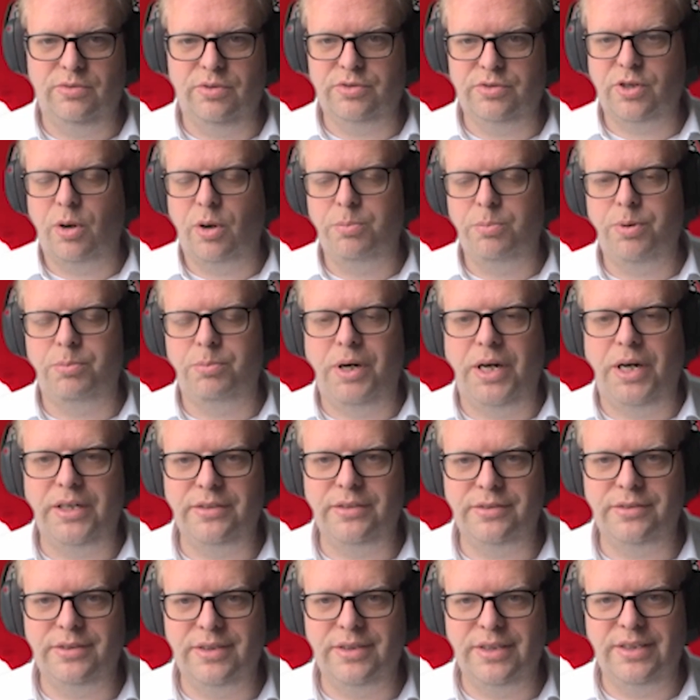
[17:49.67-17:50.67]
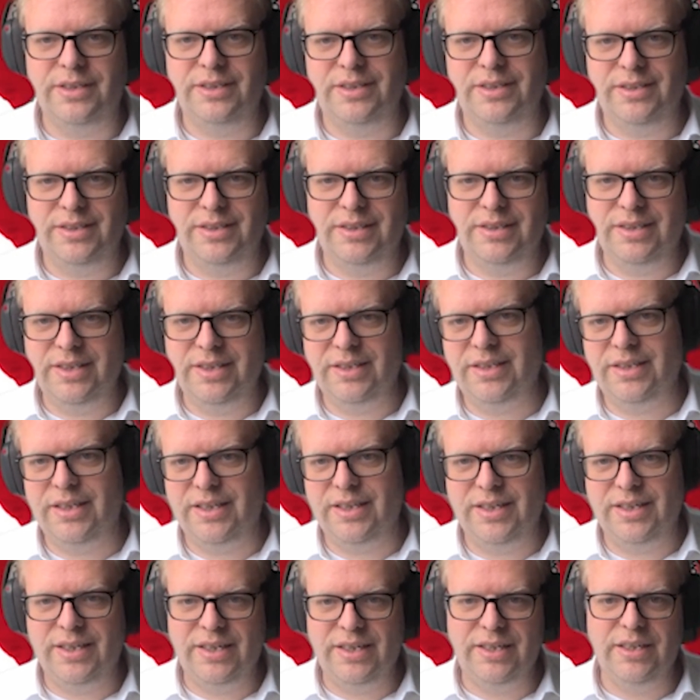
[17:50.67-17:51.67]
compromised in
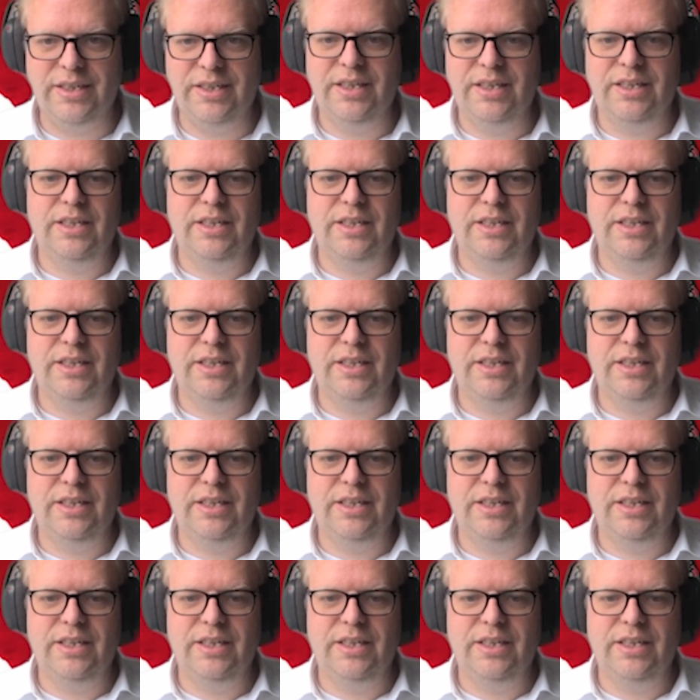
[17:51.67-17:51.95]
the